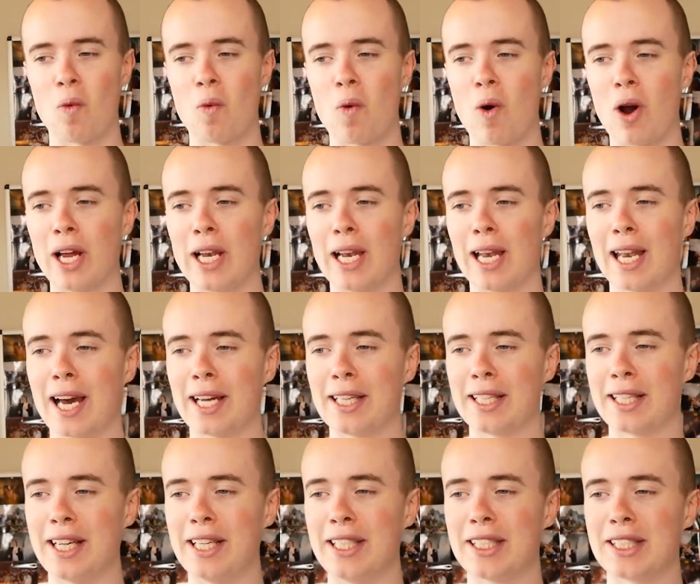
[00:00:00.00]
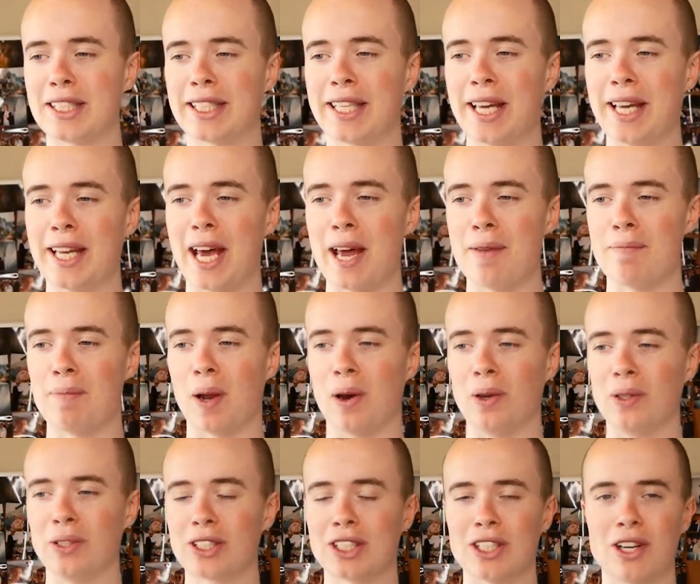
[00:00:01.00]
white, lanky skinhead
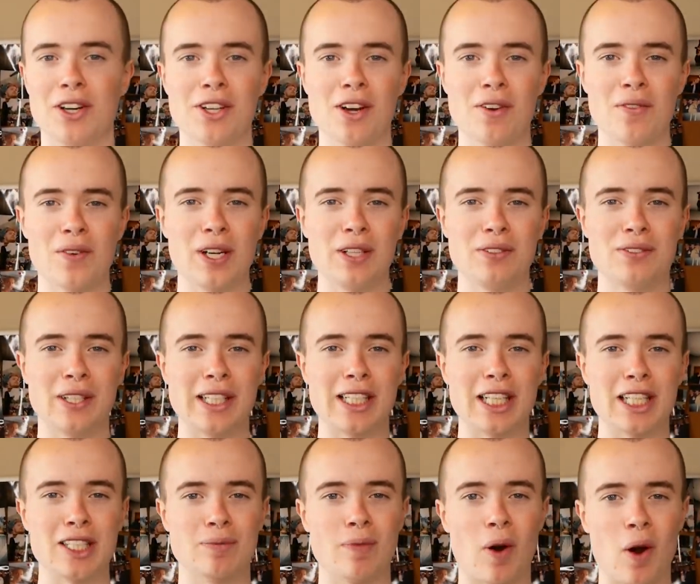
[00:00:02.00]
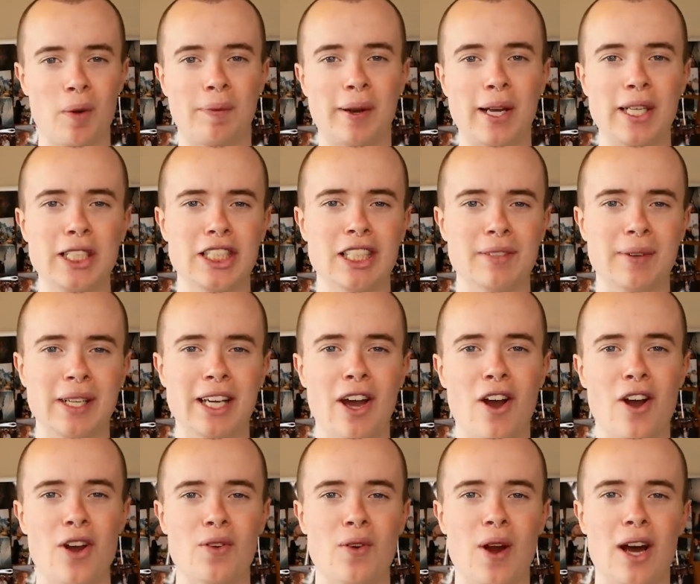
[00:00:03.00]
bloke, so I don't really think it's my place to be
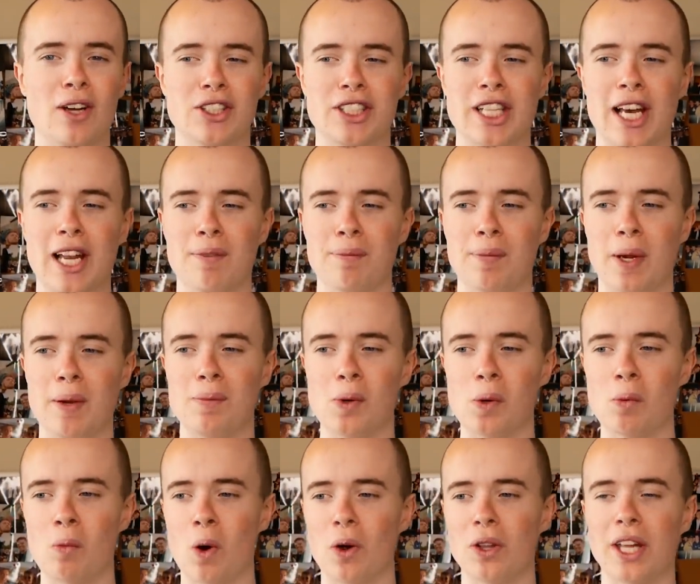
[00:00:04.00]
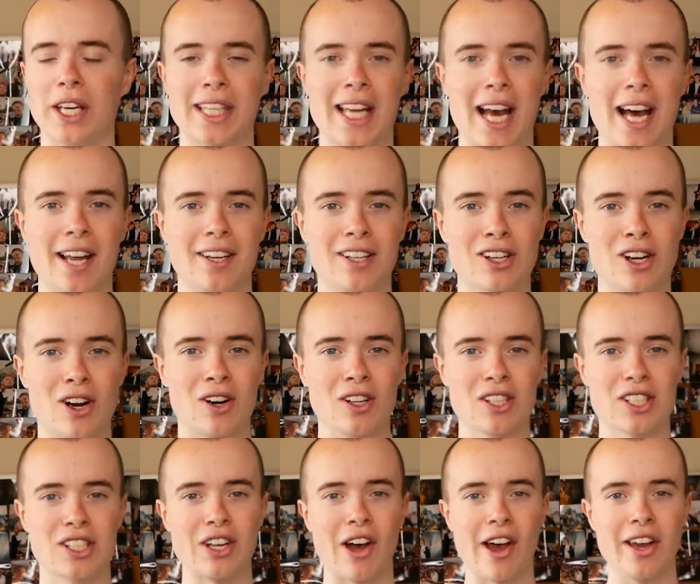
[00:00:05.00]
going around telling people what they can and
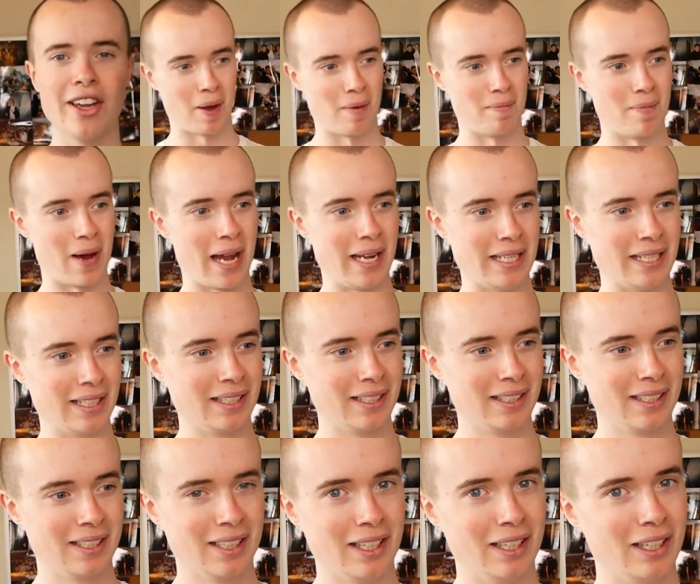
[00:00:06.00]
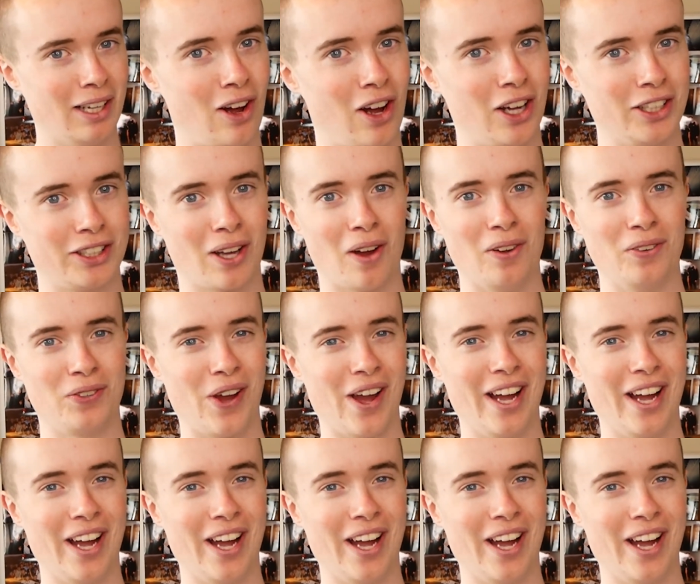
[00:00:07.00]
can't say. But, mate, I don't